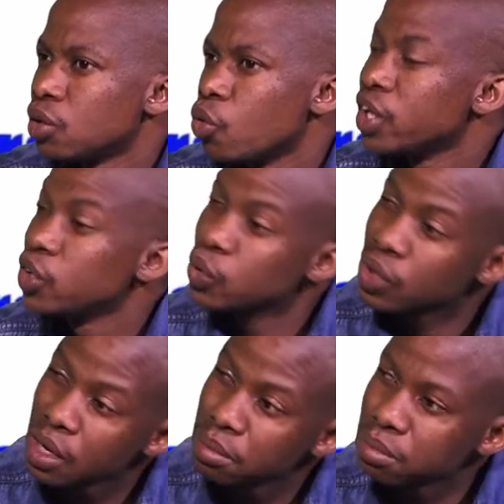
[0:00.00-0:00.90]
when you
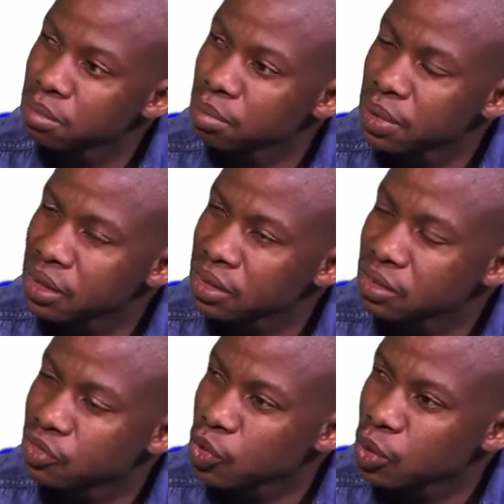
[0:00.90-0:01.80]
come back
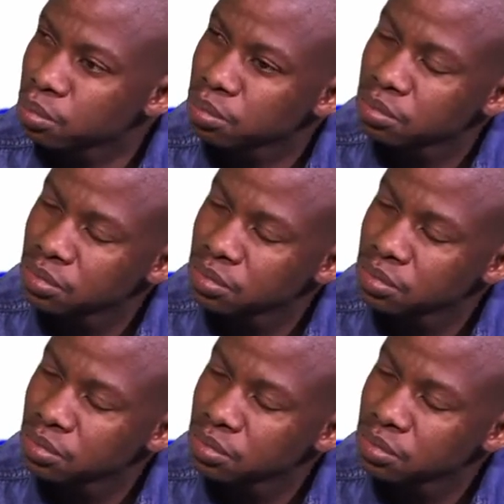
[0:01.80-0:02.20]
from